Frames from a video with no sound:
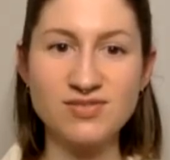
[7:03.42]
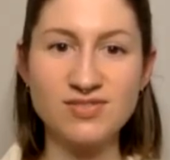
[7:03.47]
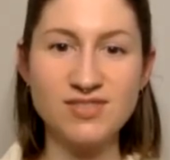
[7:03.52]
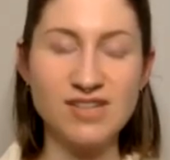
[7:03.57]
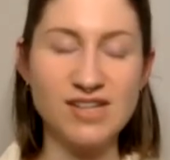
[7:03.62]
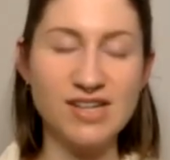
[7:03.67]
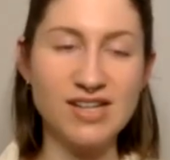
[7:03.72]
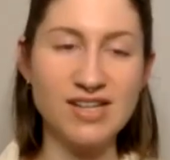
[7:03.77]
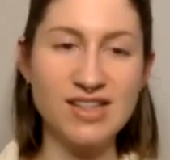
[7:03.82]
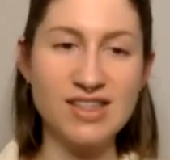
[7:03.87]

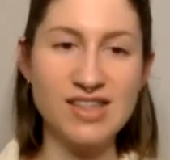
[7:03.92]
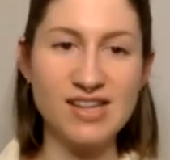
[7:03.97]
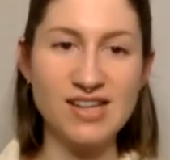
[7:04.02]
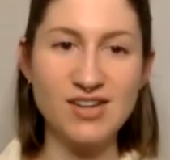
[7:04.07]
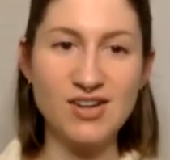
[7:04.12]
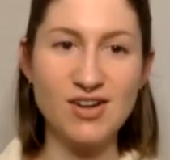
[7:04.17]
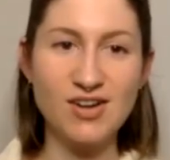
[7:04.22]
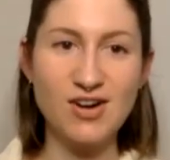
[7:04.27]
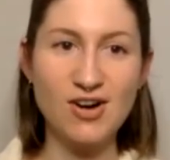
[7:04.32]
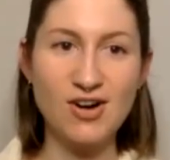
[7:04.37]
anything
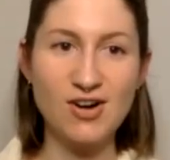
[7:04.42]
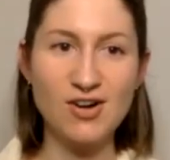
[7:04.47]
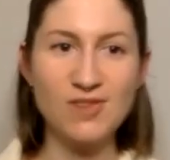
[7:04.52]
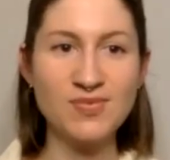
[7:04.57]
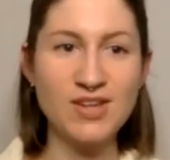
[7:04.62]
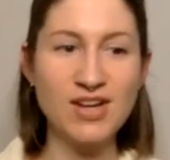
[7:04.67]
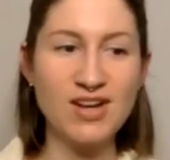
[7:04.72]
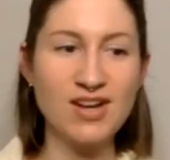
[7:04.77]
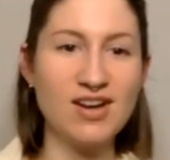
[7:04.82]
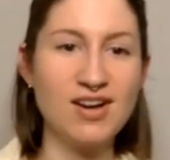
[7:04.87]
at
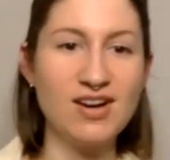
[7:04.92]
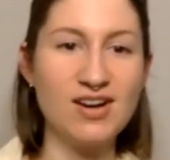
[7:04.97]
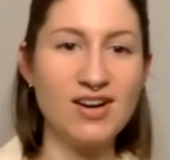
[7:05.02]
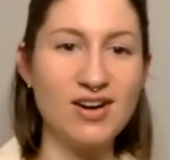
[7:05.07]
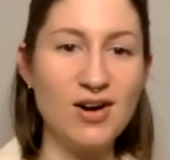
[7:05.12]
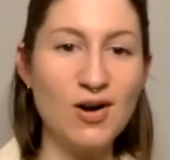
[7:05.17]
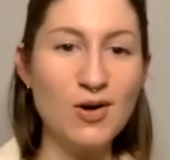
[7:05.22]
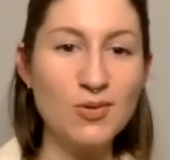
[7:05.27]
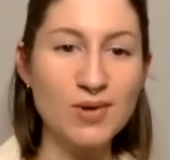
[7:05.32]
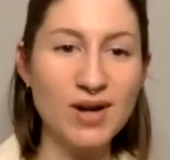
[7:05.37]
all.
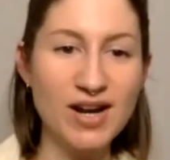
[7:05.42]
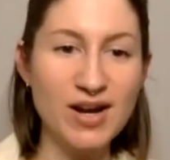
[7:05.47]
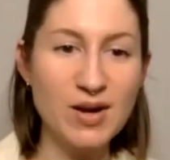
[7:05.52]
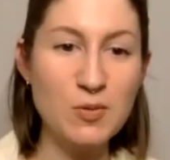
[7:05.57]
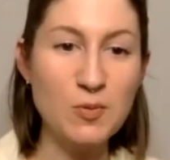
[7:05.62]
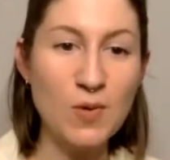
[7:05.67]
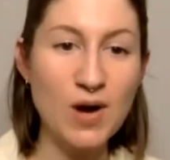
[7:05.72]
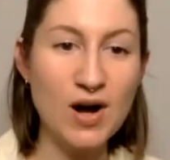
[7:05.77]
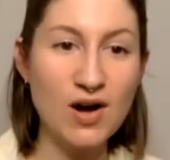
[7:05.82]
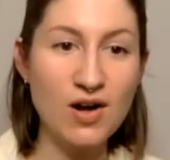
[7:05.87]
All
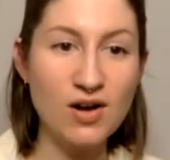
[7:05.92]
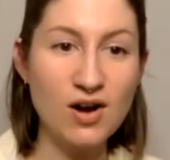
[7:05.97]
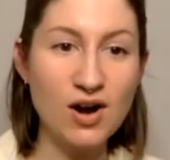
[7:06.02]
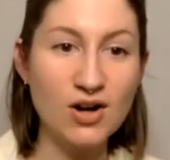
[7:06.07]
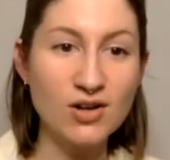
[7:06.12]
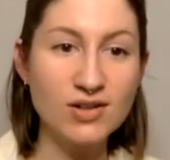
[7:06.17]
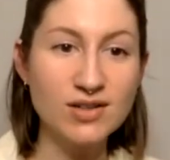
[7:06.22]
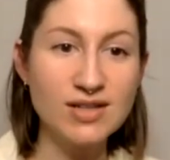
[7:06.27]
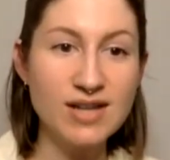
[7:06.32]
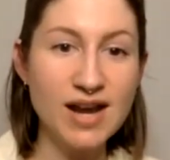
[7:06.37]
right, well,
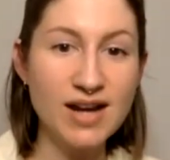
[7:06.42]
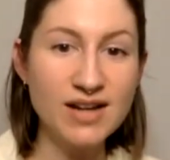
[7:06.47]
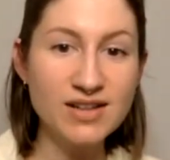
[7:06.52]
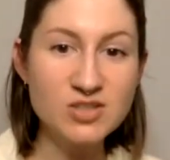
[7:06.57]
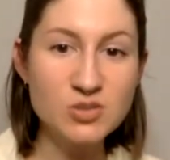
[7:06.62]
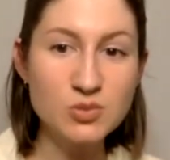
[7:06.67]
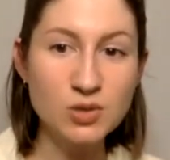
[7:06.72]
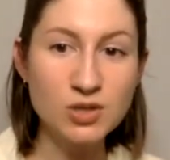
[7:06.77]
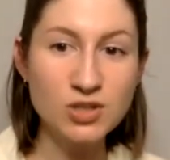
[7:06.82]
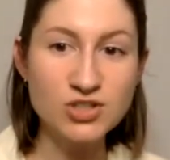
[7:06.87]
our
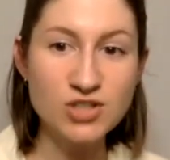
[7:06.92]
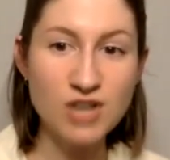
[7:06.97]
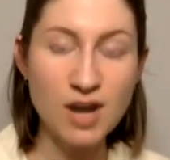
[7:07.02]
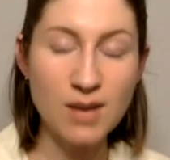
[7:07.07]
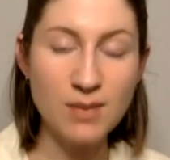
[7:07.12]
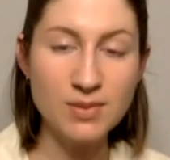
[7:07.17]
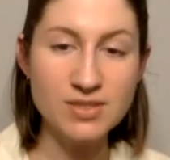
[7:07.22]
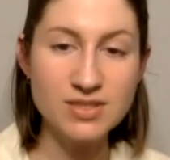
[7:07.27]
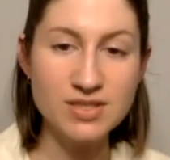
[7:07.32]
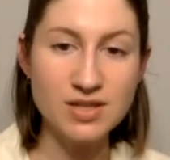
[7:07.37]
next
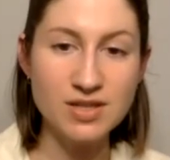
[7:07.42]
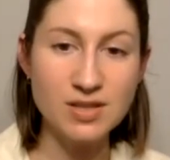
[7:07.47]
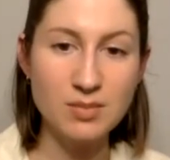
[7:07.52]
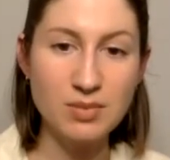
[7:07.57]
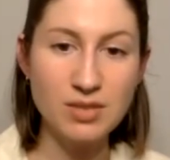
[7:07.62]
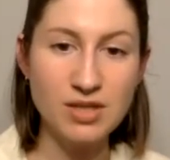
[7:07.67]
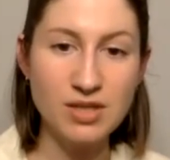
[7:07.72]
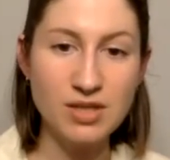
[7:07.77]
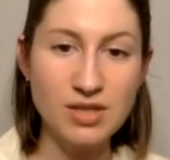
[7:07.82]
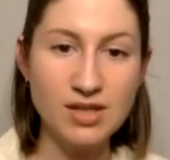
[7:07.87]
workshop is going
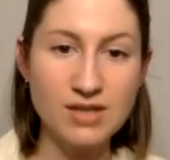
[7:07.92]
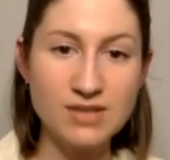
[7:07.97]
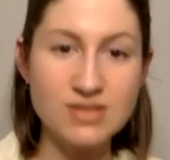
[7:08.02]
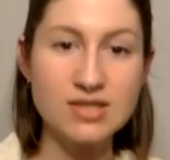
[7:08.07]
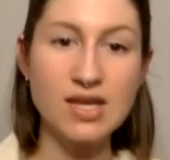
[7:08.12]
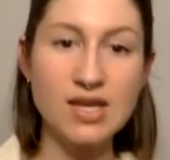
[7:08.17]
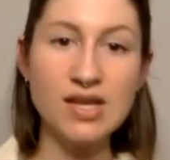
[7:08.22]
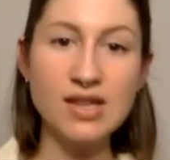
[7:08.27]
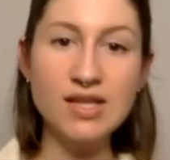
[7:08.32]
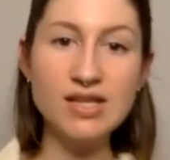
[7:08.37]
to be
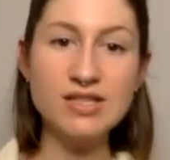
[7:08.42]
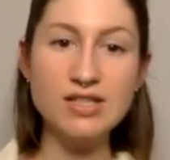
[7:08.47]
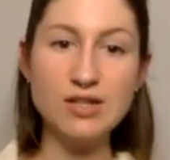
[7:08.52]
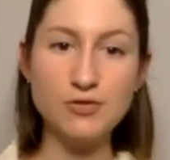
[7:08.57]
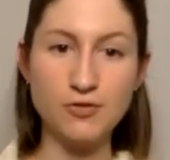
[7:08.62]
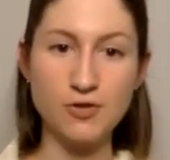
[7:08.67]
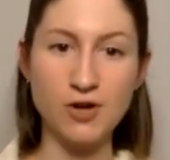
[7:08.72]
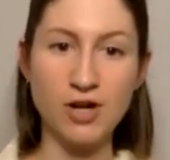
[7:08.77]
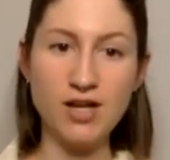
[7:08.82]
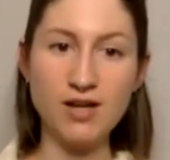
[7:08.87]
slightly
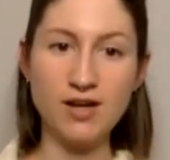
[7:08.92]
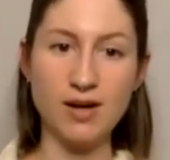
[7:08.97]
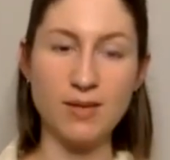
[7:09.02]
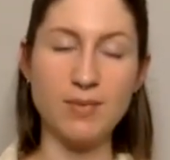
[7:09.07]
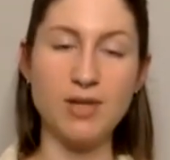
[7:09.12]
different.